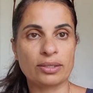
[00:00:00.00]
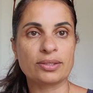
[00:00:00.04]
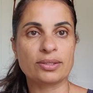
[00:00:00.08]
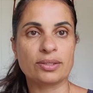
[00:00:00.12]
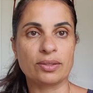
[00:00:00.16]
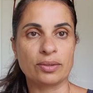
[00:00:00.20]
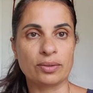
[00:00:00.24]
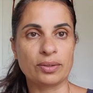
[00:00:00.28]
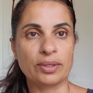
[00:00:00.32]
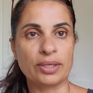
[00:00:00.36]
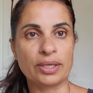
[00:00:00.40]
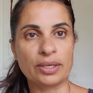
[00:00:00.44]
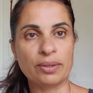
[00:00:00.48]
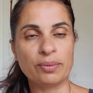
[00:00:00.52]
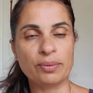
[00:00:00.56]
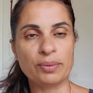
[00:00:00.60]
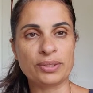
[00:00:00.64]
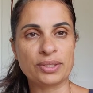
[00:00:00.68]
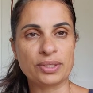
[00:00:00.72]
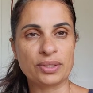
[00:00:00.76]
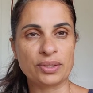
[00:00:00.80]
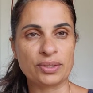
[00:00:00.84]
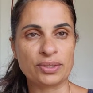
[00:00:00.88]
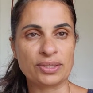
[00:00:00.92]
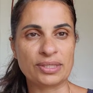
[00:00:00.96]
So it was
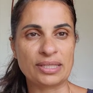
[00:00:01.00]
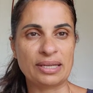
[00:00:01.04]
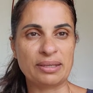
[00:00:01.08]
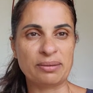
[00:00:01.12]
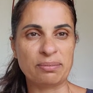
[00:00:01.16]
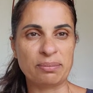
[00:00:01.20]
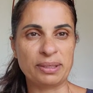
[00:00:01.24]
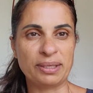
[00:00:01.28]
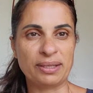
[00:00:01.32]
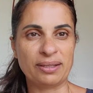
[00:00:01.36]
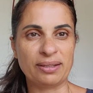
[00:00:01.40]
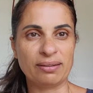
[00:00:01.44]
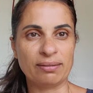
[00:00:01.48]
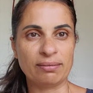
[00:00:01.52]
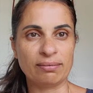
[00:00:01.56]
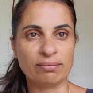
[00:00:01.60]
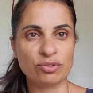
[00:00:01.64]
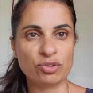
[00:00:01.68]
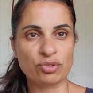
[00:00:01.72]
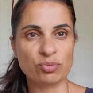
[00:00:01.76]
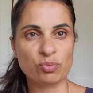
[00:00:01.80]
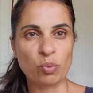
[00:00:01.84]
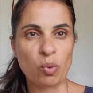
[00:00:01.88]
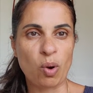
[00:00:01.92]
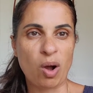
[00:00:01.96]
a good 10-minute
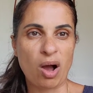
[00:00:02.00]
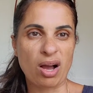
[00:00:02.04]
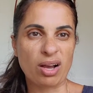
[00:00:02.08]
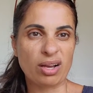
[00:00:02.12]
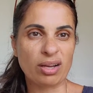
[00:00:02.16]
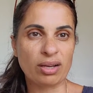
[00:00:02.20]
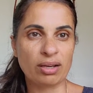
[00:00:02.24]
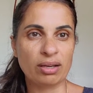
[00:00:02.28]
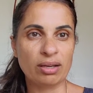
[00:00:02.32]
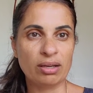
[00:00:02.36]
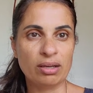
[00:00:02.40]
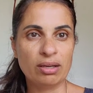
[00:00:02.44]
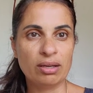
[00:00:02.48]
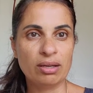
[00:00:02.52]
walk,